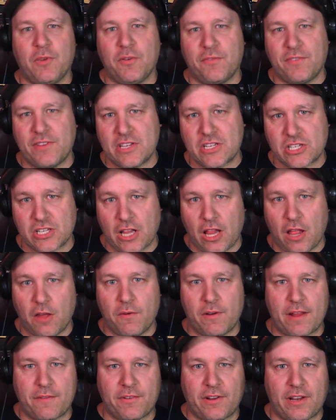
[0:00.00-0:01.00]
moving slow
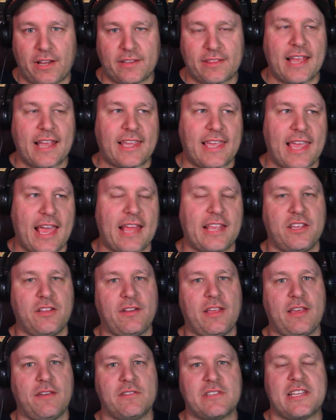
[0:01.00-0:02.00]
and everything like that. I get you.
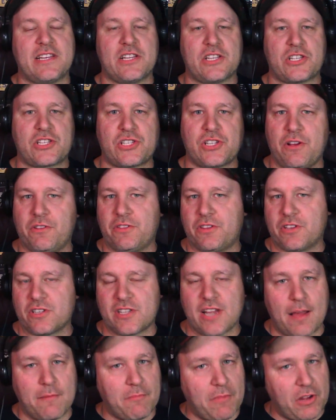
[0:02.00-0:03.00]
He was in a suit. There's
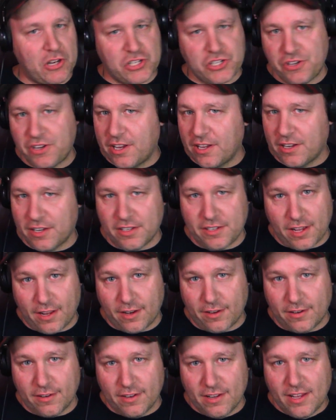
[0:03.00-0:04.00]
not much you could have
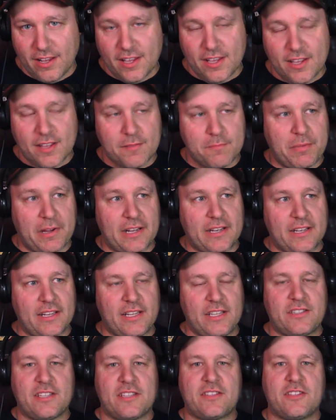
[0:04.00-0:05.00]
done. But
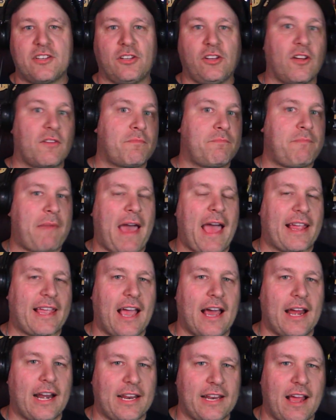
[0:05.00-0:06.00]
to look back
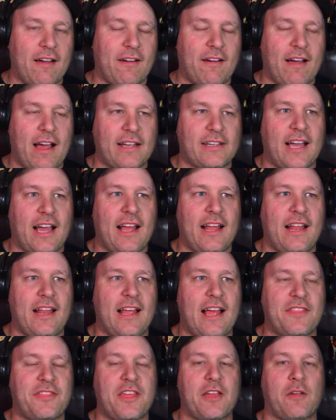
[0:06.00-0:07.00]
at it now,
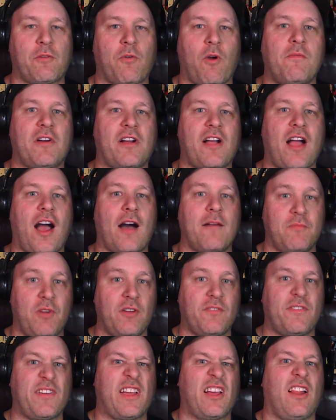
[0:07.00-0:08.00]
I think Robocop
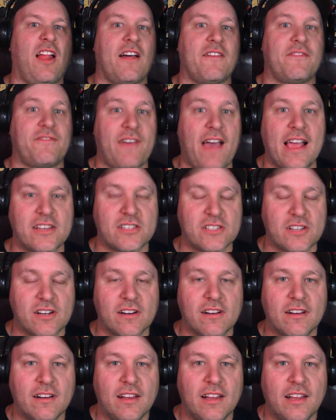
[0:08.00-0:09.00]
moving a lot
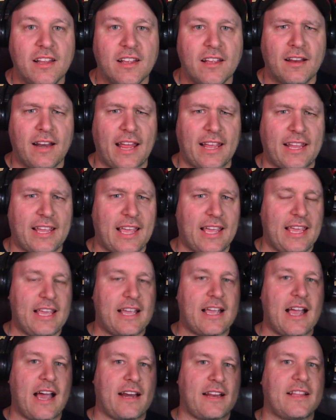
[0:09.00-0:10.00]
faster, like he
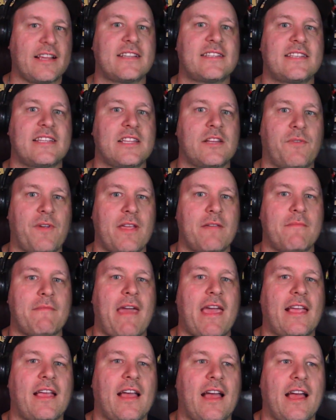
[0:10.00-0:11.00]
kind of does in the
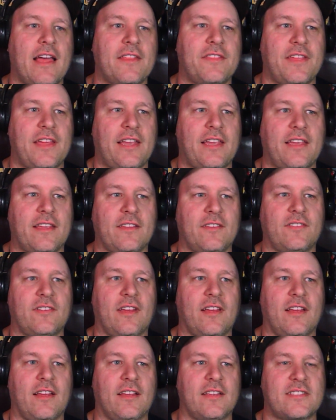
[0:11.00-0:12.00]
remake, I think is
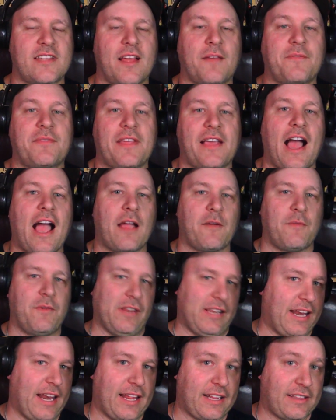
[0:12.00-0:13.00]
something I
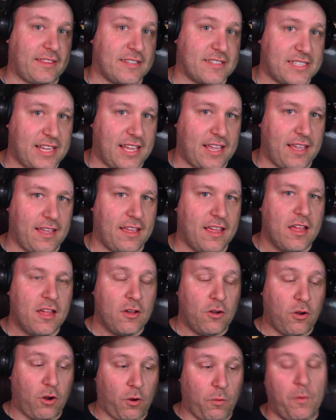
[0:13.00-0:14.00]
really like to see,
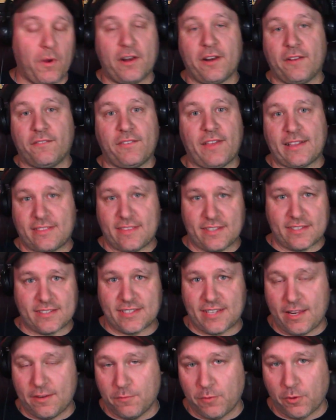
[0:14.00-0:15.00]
or would have liked to
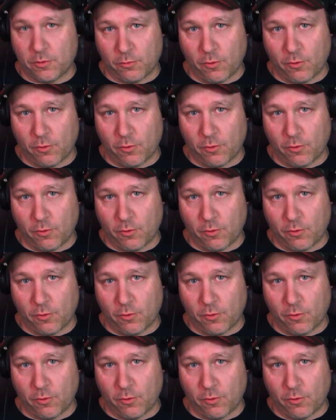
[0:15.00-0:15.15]
see with